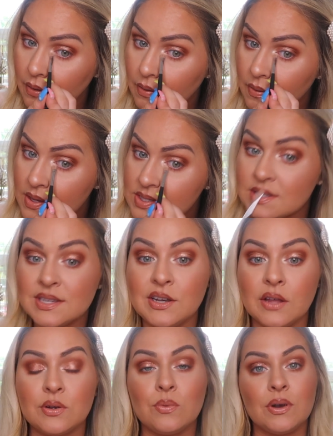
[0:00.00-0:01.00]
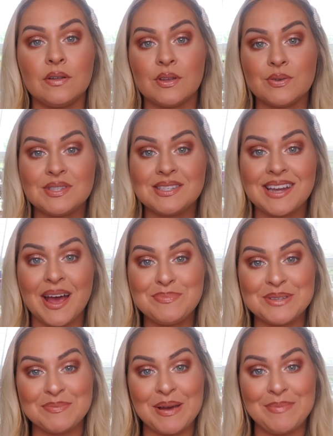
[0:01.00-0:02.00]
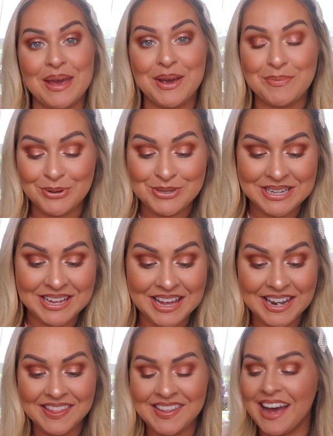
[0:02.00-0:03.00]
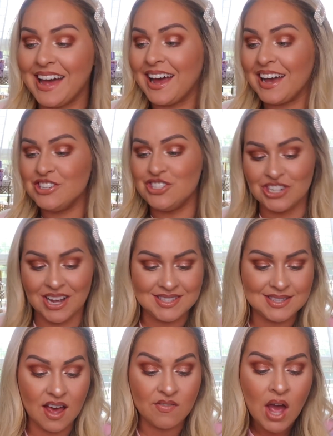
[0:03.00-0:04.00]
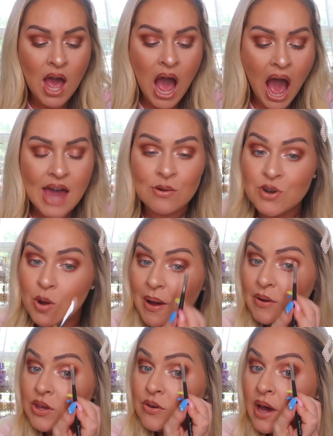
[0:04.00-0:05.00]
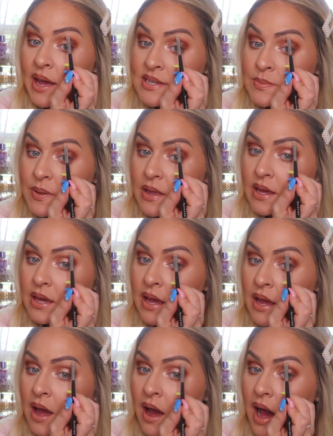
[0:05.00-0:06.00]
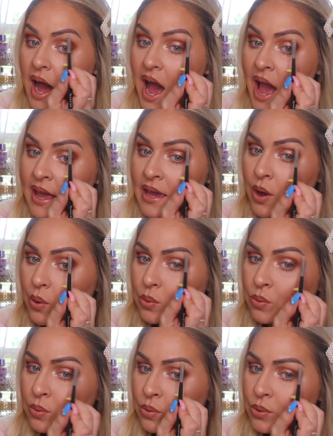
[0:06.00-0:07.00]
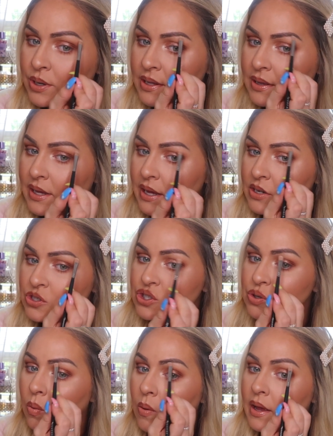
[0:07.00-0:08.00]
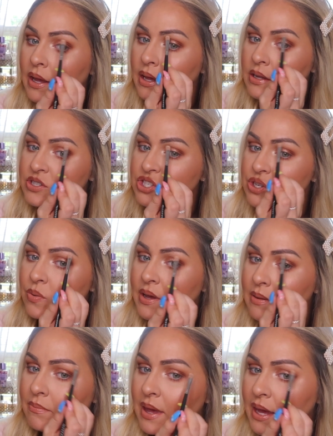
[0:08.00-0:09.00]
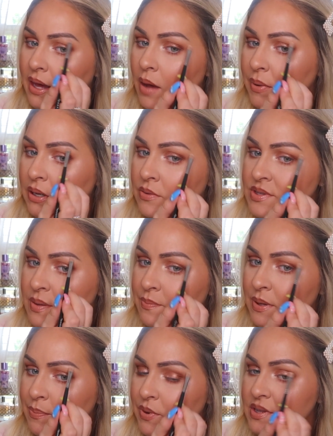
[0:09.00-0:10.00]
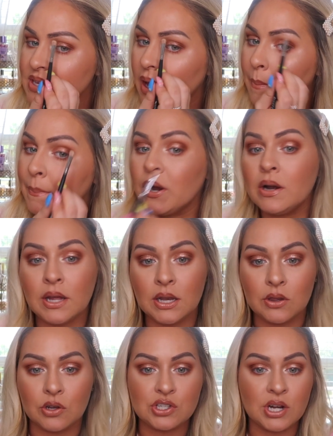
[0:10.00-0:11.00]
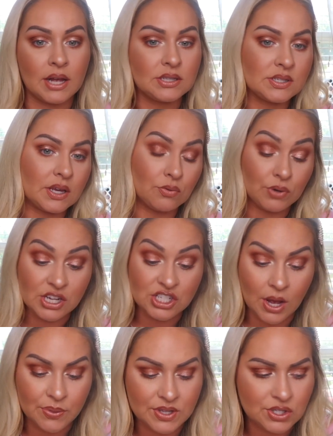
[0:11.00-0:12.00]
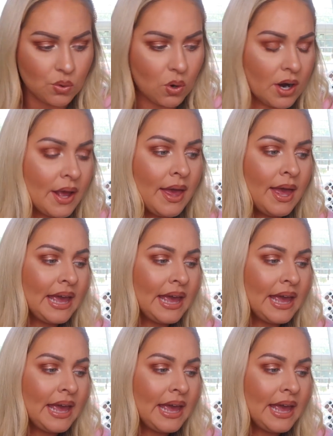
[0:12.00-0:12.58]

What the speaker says: This is another one of those steps in my makeup routine that I just love. I don't know about you guys, but like, I really enjoy doing makeup. I know some people it's like a burden and they're trying to like rush out the door.